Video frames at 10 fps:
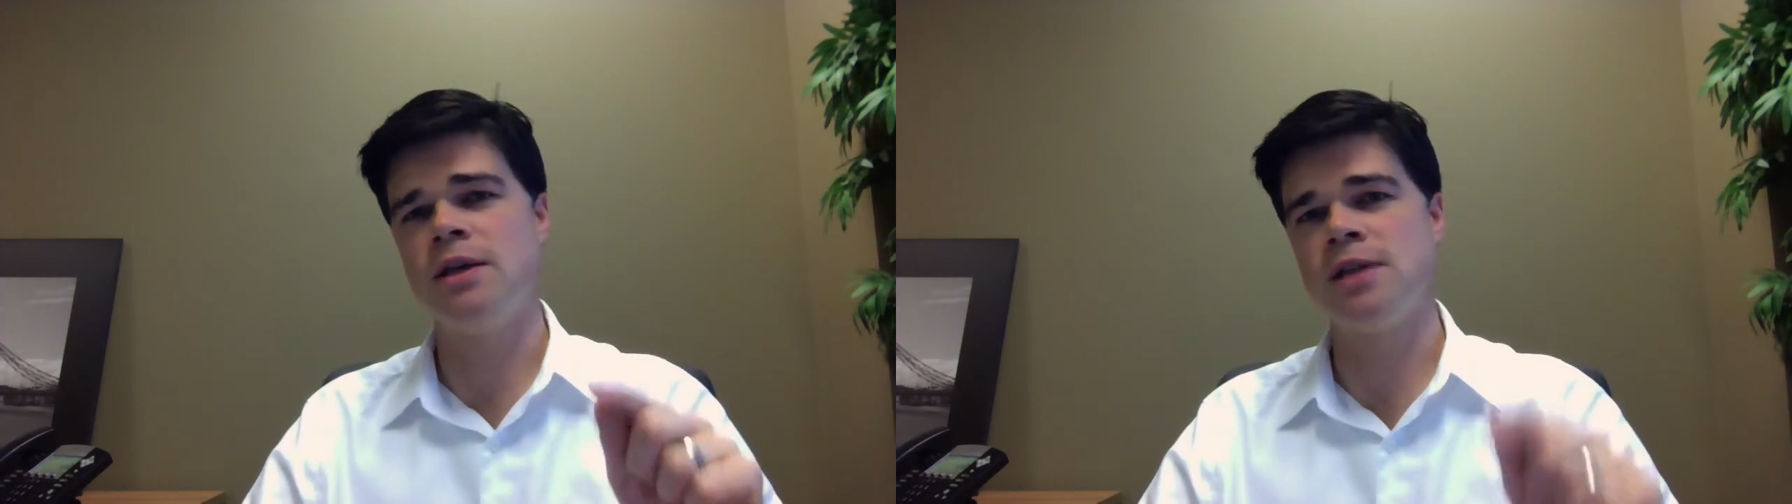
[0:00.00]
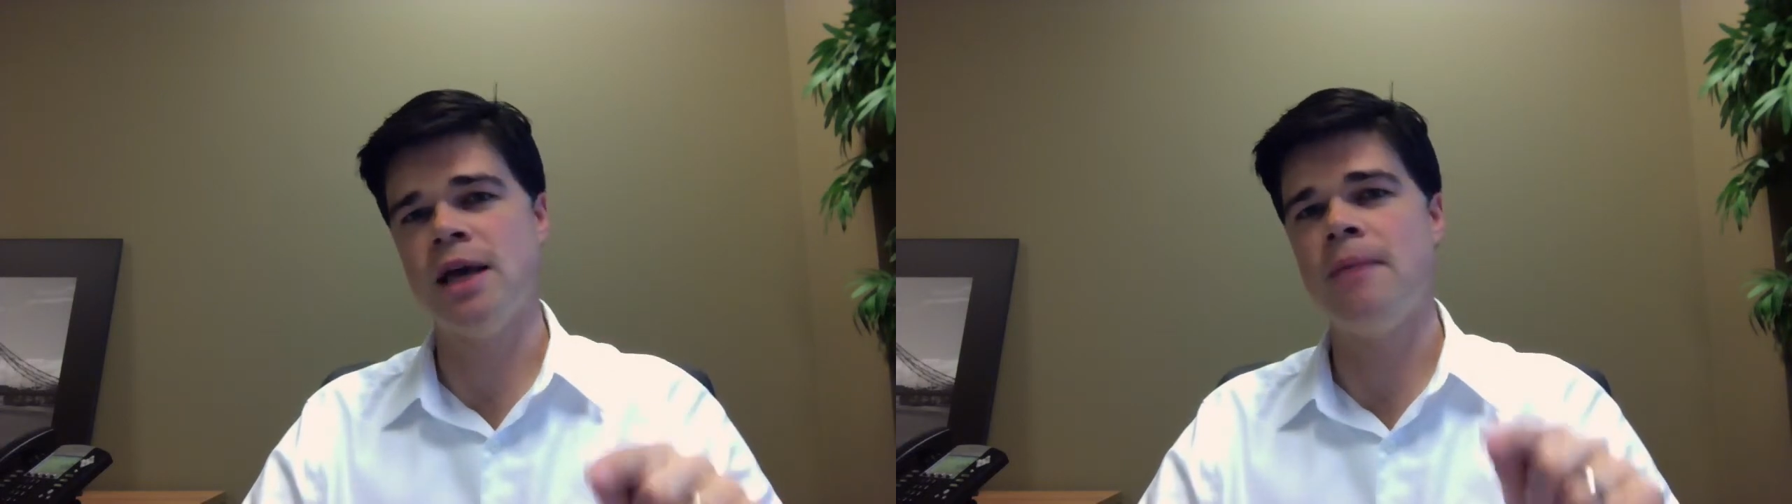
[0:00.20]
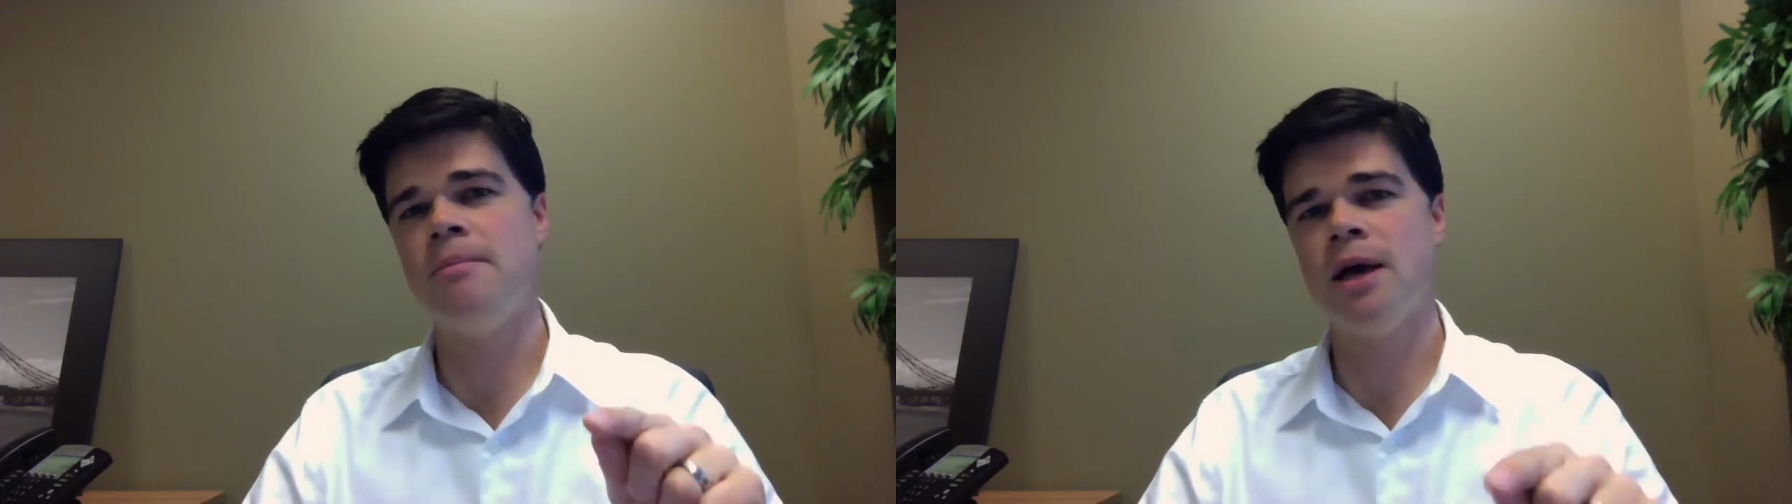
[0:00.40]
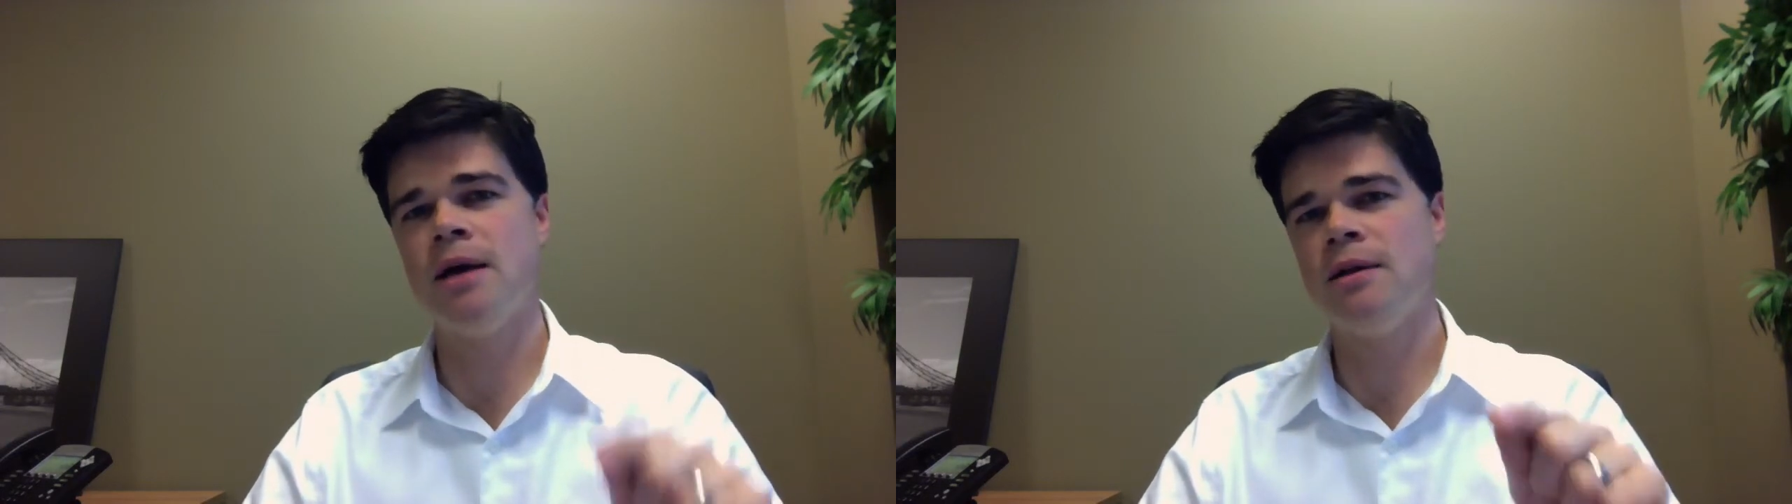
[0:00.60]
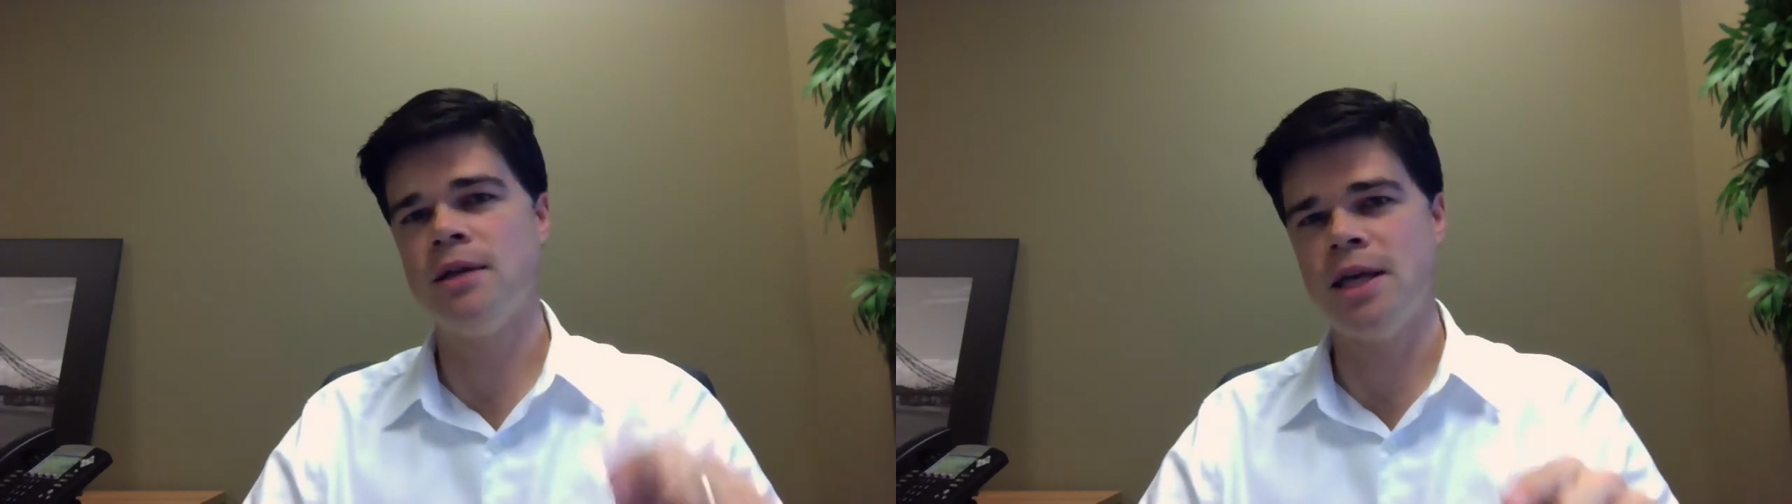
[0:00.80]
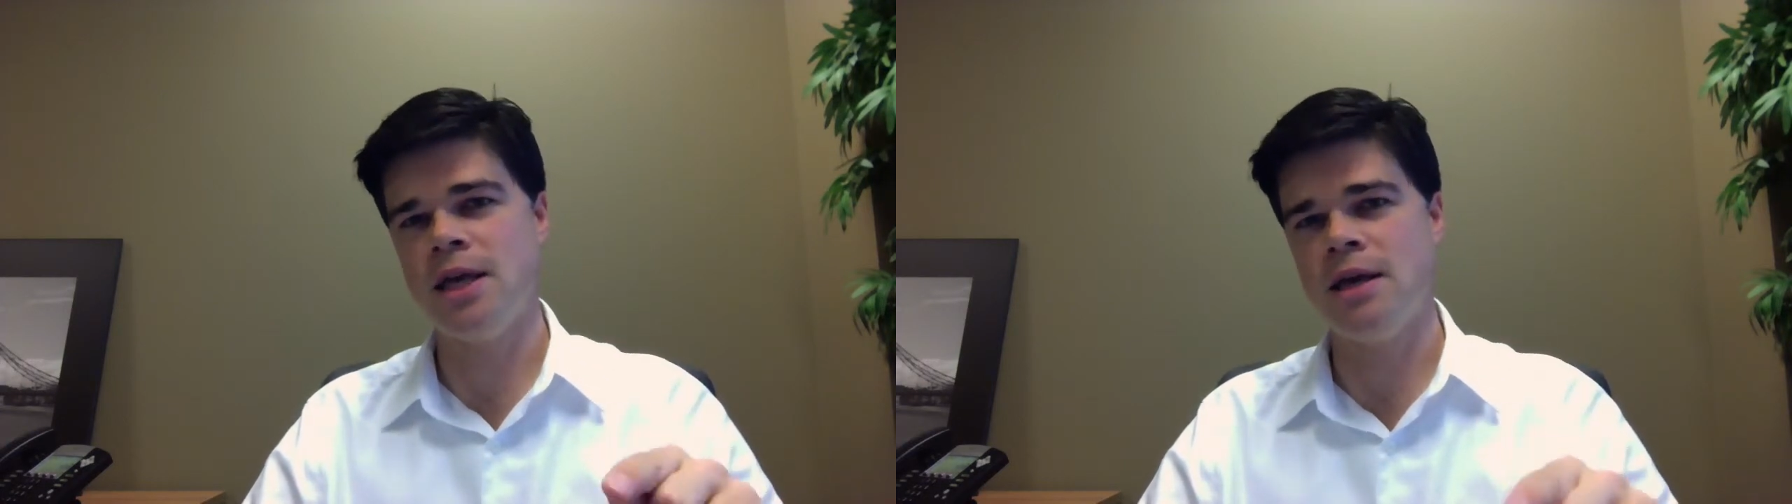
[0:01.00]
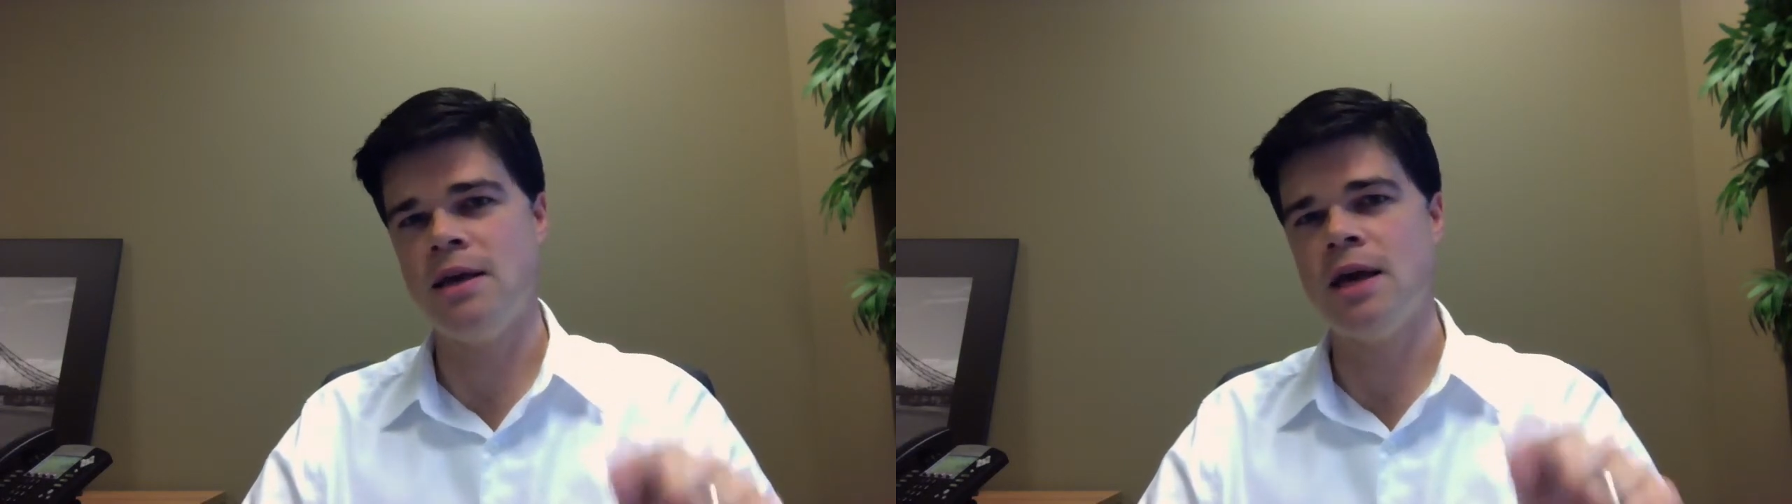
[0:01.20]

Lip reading: that's MLENOW.ca,